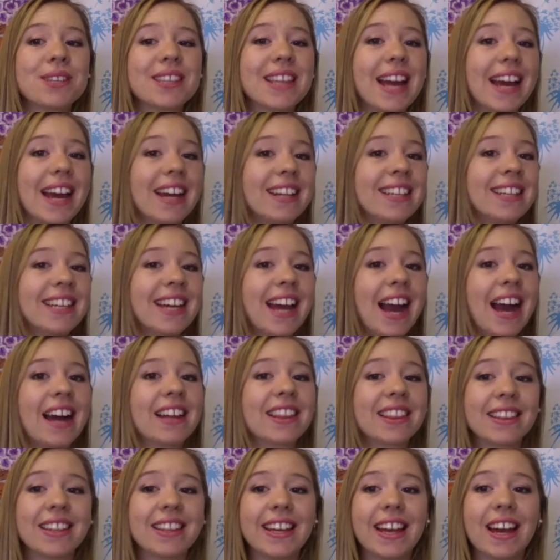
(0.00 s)
any
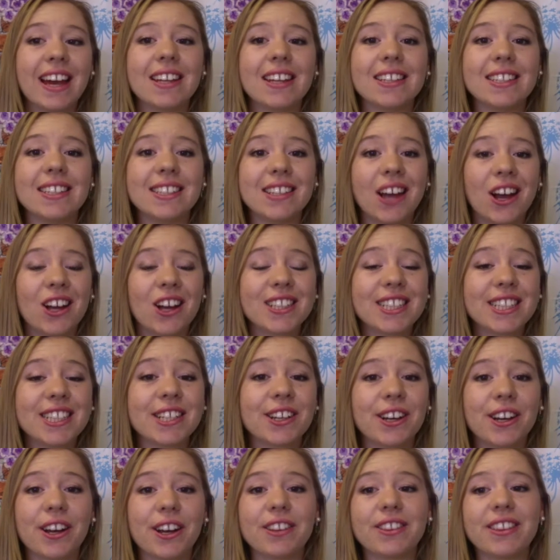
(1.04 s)
athlete and
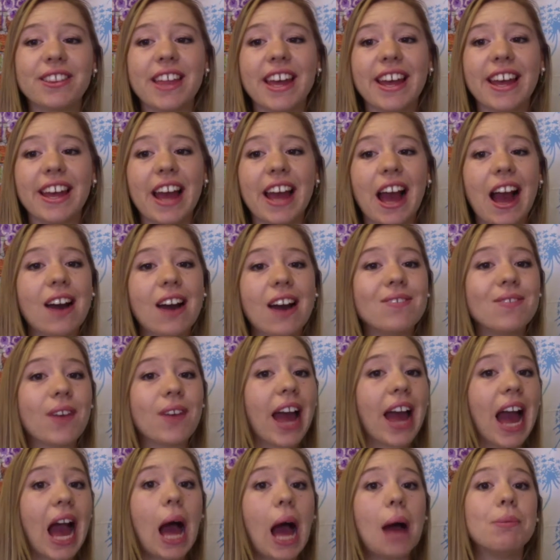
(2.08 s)
dancer, they have
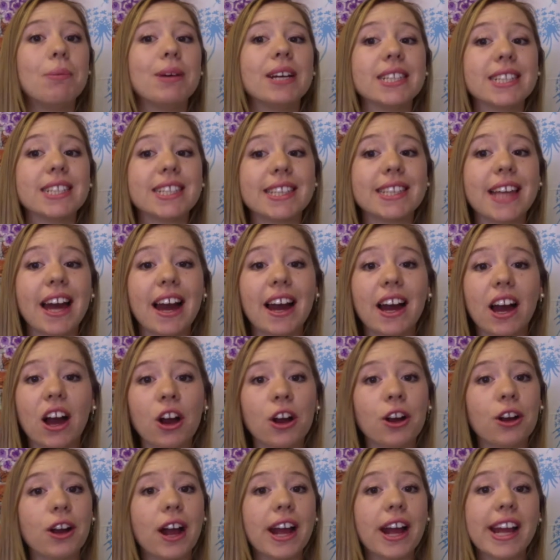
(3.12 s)
habits that
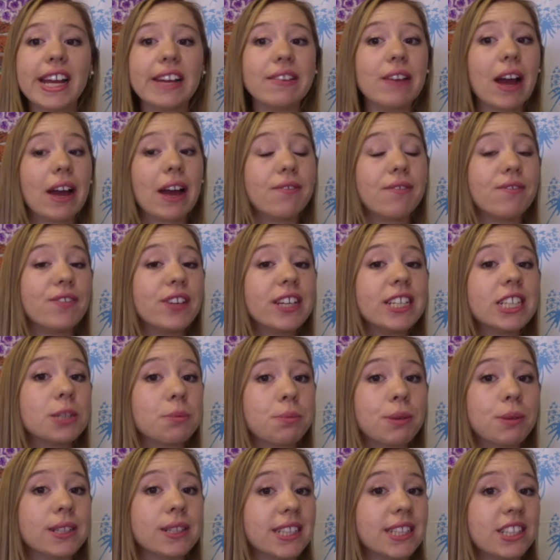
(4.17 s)
are a fixed
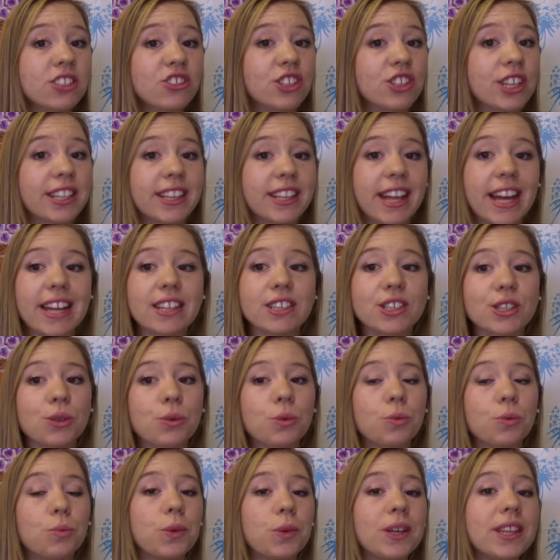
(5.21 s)
position. And
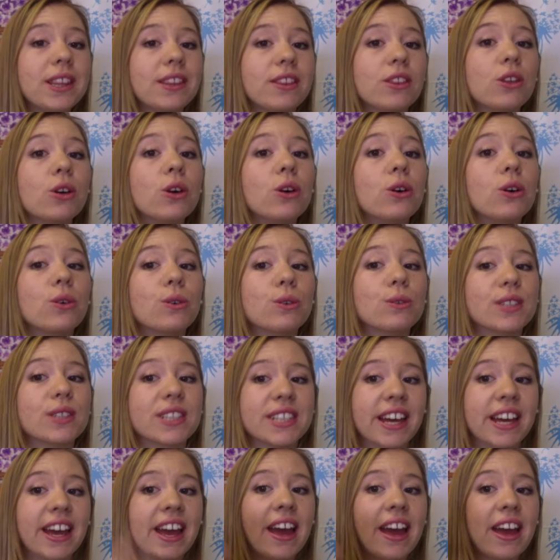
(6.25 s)
so with those,
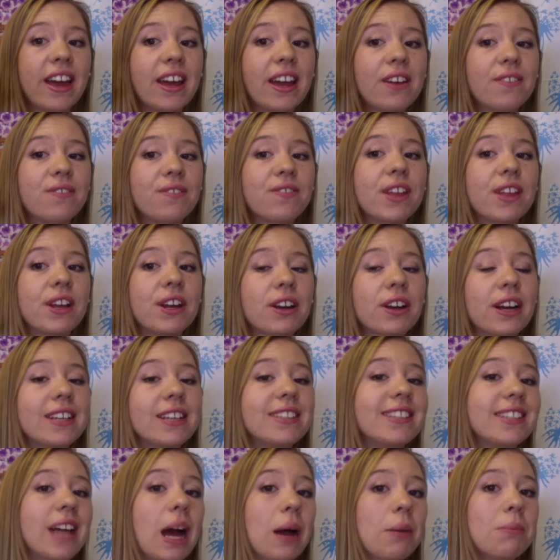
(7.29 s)
if they're a
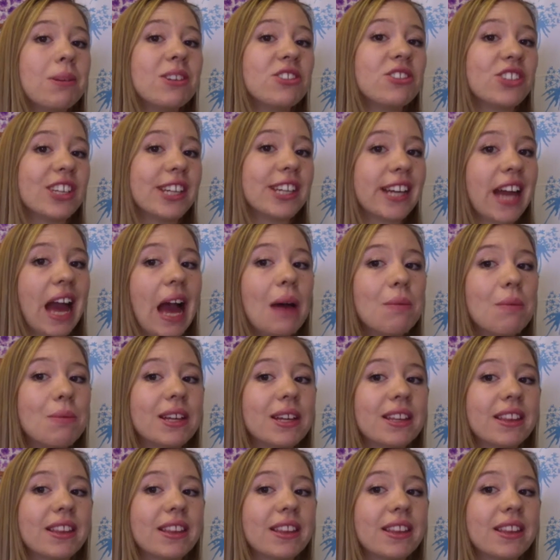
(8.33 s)
damaging habit,